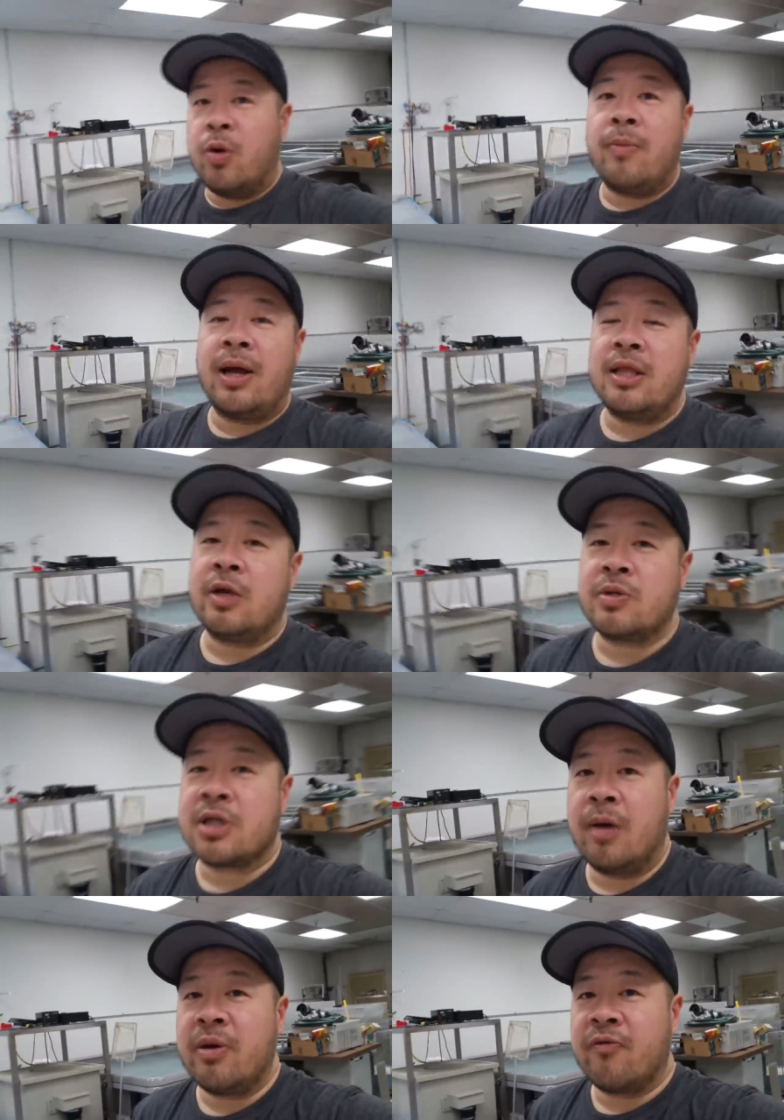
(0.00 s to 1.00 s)
where my leak was
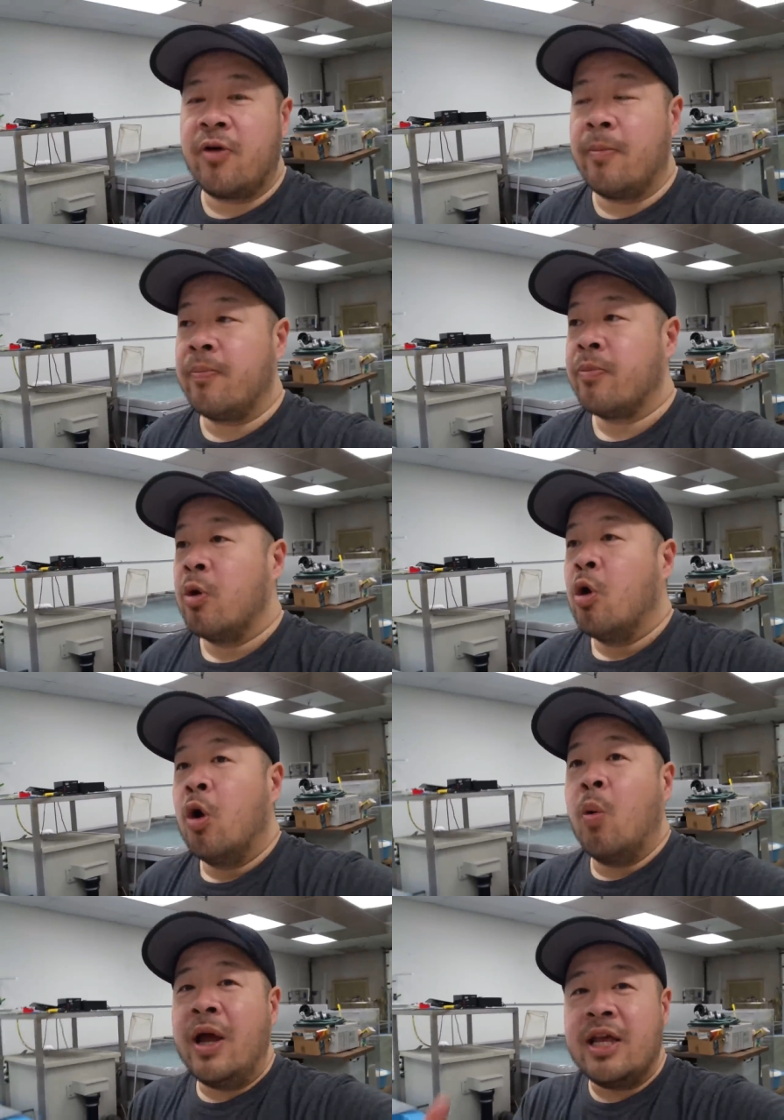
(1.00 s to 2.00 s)
coming from.
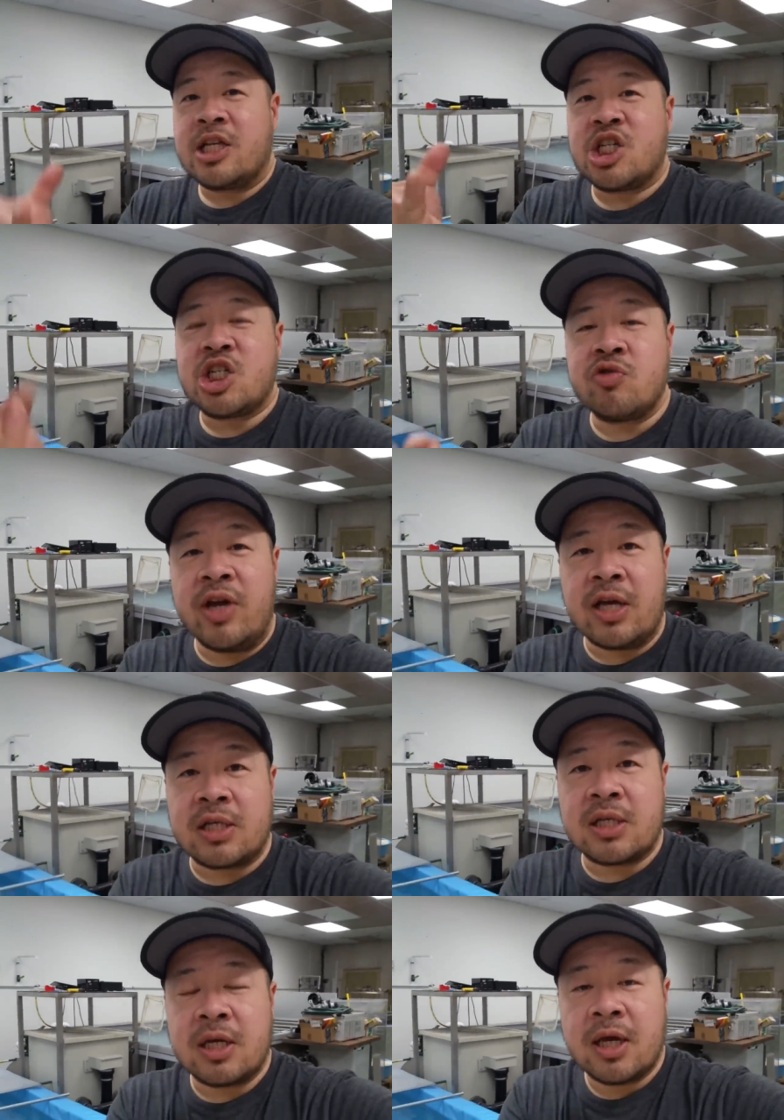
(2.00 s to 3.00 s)
When it
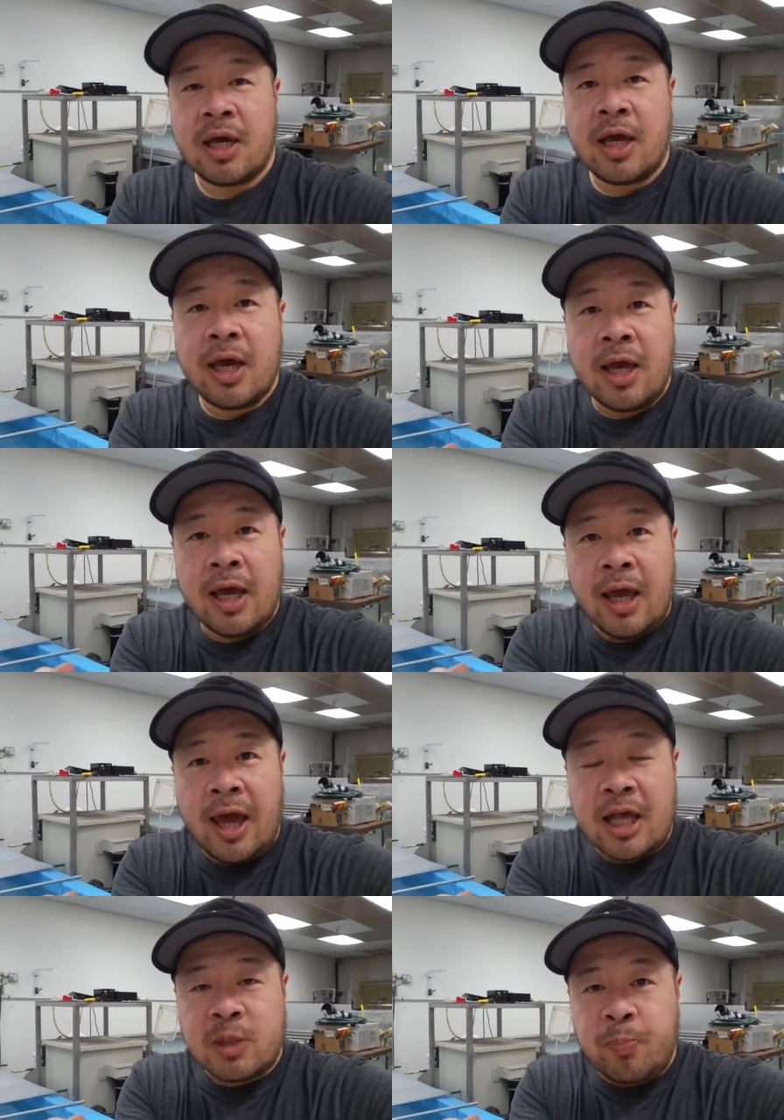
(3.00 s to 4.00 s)
shrinks,
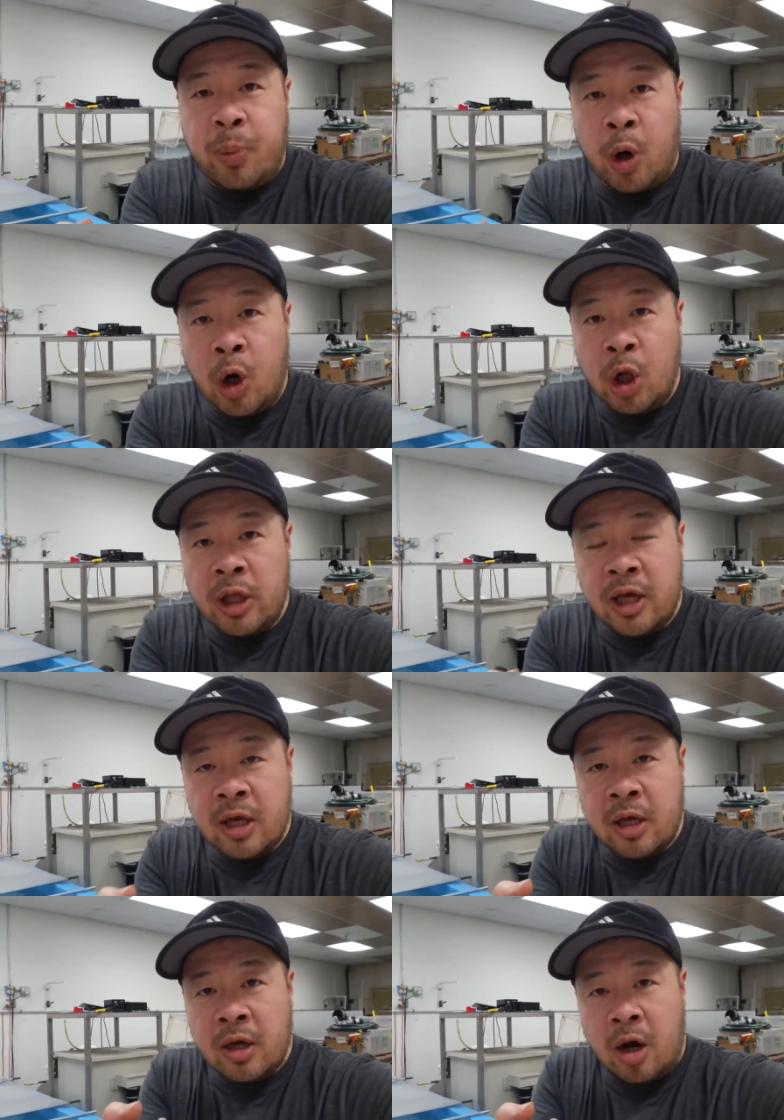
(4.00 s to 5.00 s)
it's
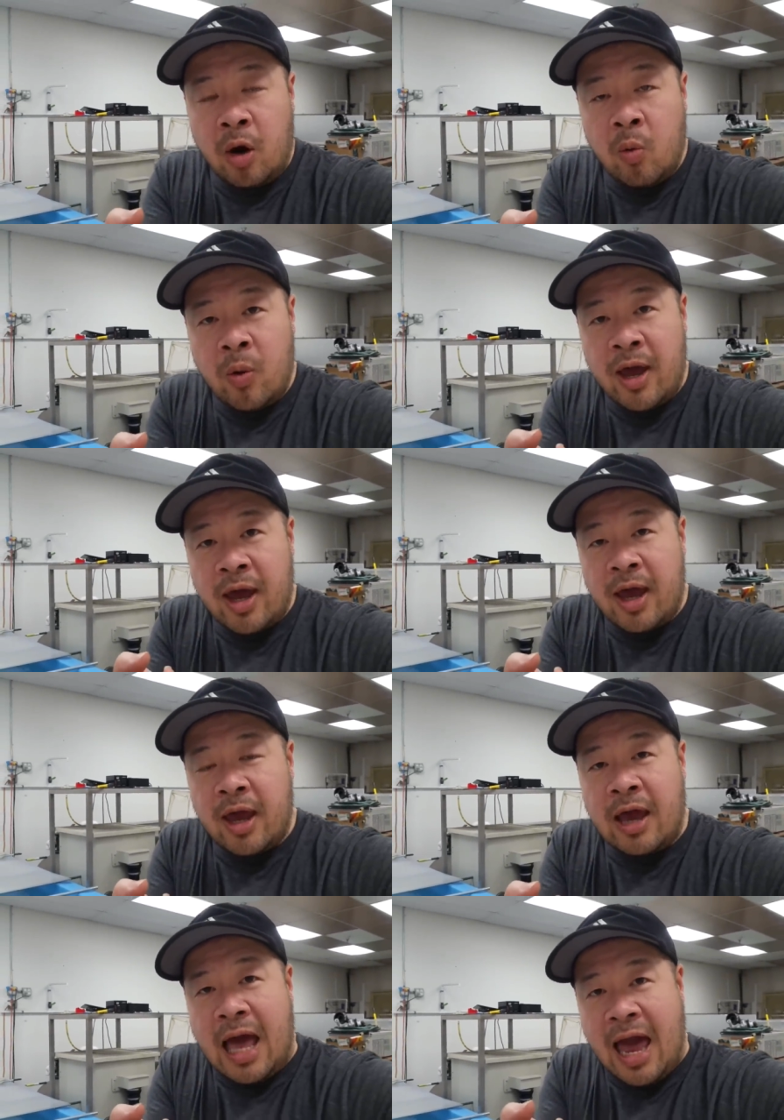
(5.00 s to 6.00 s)
pulling
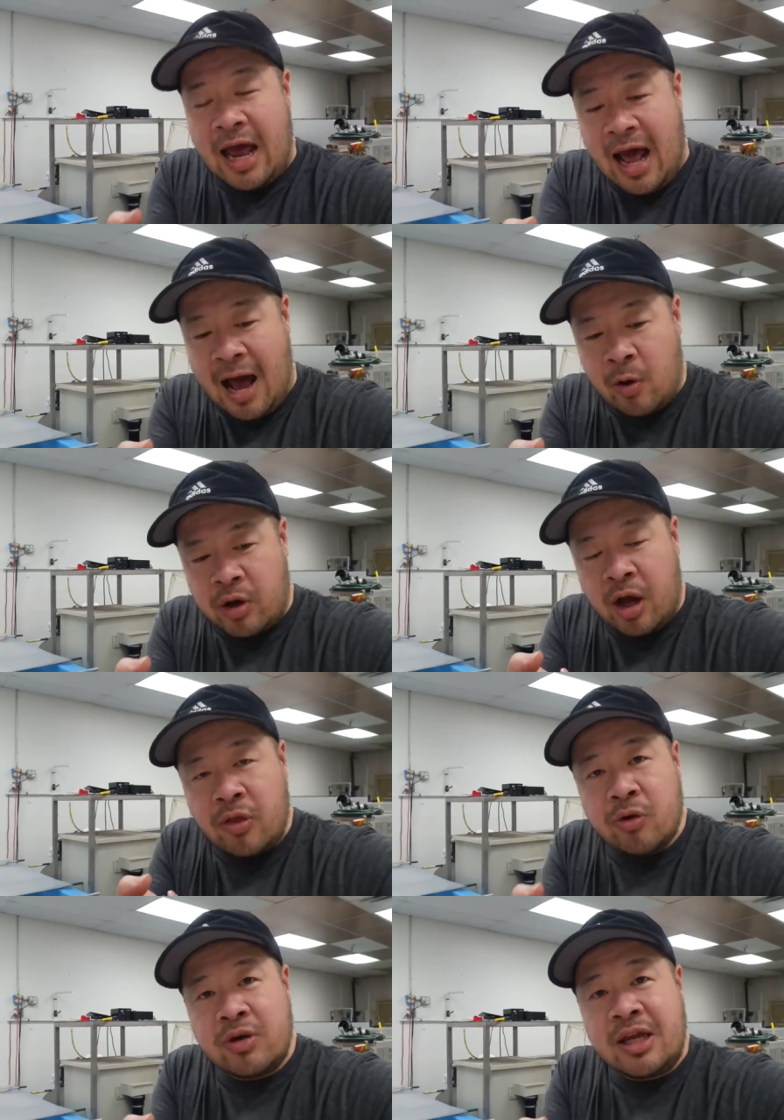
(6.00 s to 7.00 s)
away at, out
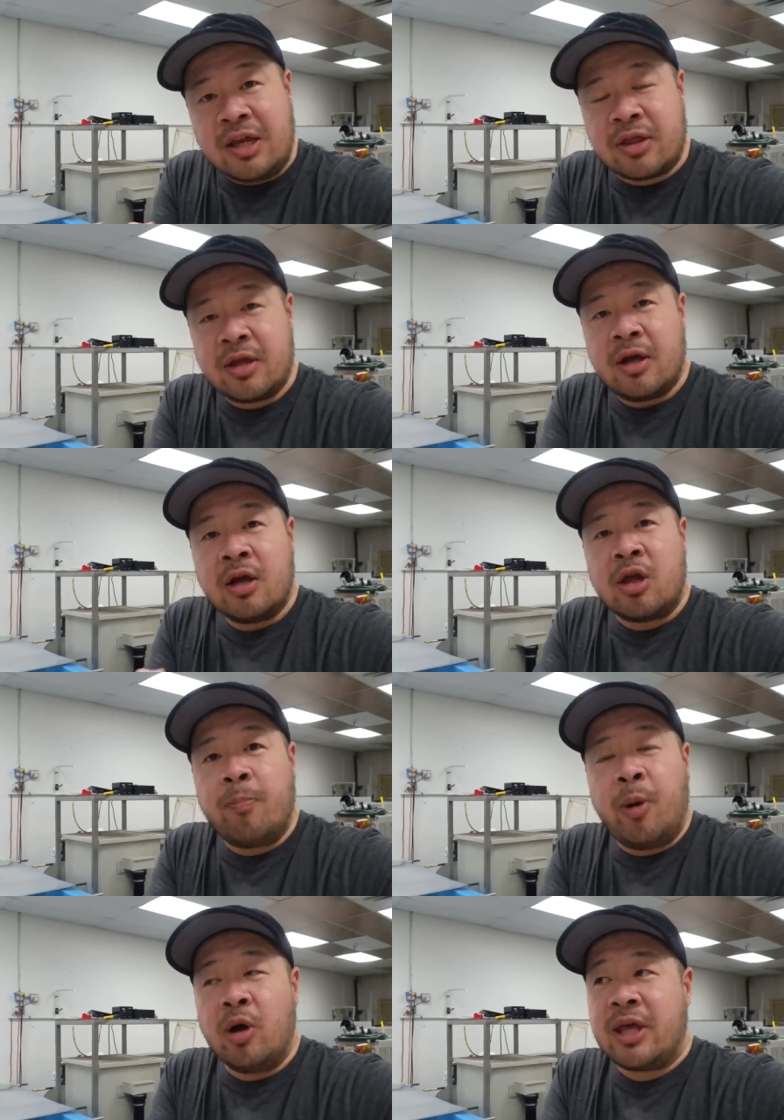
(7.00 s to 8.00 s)
underneath the
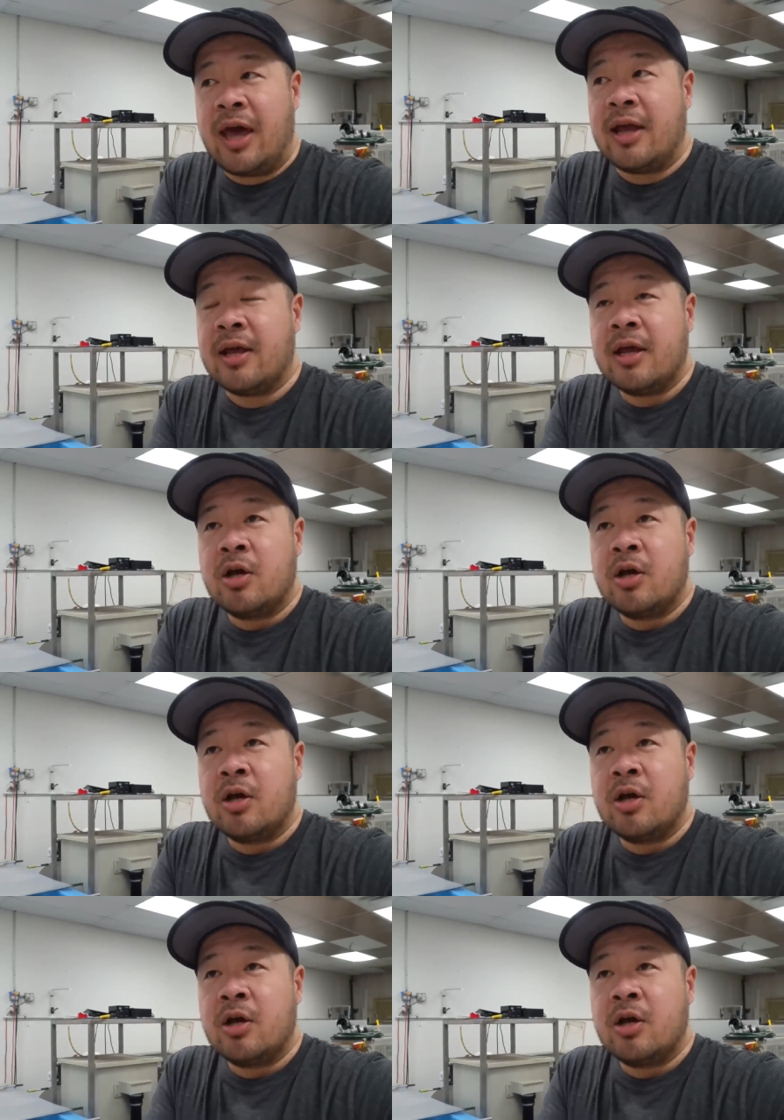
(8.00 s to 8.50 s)
bulkhead.